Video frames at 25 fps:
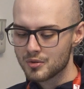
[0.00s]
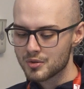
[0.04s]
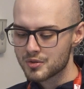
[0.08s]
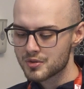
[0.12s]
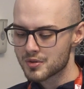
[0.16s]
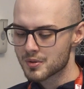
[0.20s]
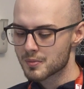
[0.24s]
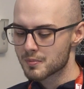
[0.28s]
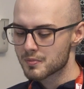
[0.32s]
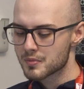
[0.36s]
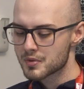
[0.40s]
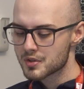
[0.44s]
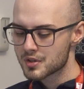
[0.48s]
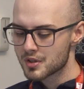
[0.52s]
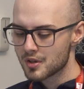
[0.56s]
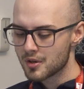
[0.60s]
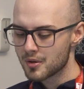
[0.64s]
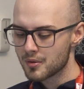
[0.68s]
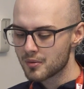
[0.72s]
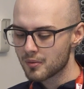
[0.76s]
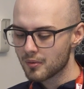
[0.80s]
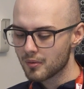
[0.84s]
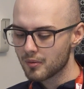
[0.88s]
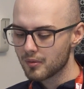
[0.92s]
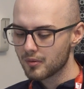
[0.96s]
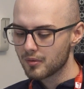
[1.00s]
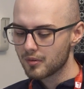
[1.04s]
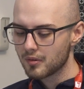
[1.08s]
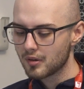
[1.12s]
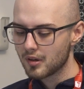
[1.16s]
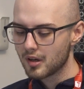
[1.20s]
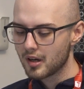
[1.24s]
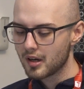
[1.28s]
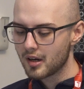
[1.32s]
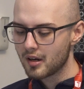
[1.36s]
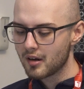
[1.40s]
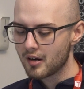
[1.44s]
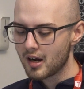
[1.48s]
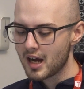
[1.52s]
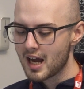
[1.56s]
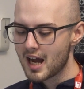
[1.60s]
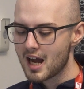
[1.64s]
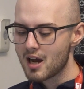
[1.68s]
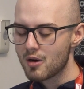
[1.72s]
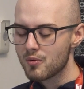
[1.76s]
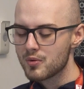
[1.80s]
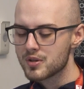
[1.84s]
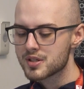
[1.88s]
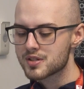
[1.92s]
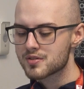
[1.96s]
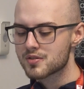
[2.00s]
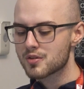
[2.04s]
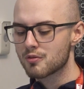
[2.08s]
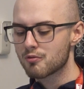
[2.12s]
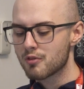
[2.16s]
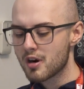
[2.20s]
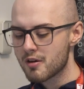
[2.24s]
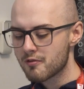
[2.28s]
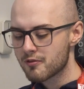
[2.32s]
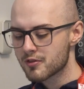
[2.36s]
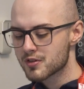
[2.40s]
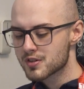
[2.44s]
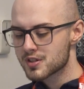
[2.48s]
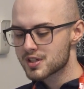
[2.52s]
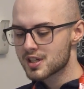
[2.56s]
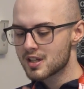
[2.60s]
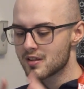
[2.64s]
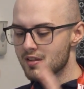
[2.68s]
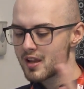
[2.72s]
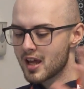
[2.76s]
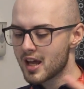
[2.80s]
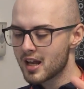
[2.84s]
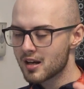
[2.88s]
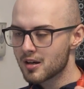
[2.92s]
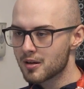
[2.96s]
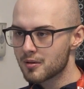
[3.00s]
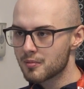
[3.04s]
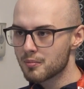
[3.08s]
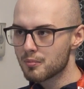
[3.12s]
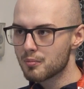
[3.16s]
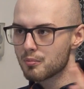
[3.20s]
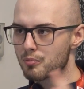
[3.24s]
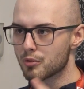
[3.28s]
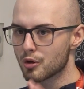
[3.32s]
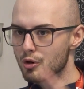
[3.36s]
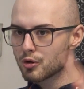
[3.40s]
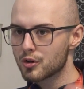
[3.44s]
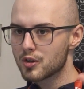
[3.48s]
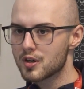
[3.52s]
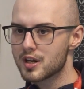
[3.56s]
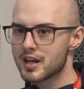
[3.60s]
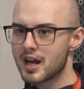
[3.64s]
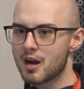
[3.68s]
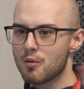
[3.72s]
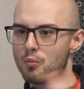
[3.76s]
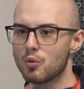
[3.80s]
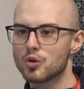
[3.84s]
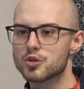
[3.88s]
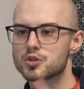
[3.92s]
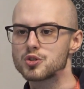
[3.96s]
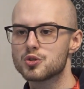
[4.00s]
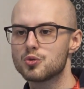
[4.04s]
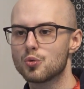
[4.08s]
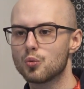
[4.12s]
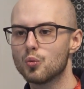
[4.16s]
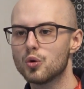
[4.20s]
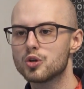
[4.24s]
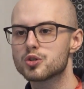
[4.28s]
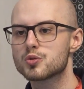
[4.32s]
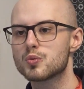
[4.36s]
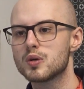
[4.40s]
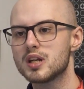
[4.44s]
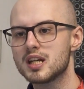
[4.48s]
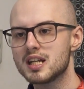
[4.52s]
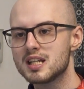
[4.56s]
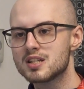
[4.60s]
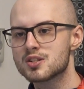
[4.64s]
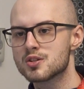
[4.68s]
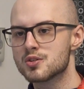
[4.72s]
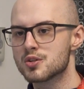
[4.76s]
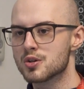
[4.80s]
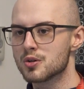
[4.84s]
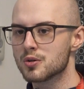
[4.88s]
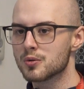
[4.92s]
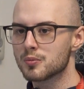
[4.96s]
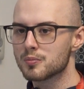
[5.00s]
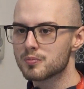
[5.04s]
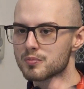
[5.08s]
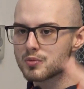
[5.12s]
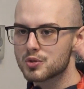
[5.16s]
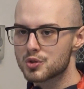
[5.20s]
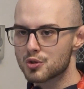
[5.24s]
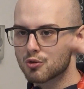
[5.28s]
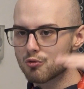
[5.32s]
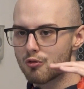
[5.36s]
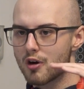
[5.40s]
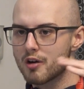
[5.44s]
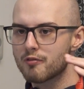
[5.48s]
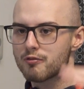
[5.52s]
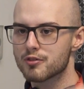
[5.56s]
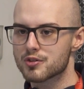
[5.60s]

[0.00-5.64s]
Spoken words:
Awesome. So how is the referencing then broken down? What do we need to do to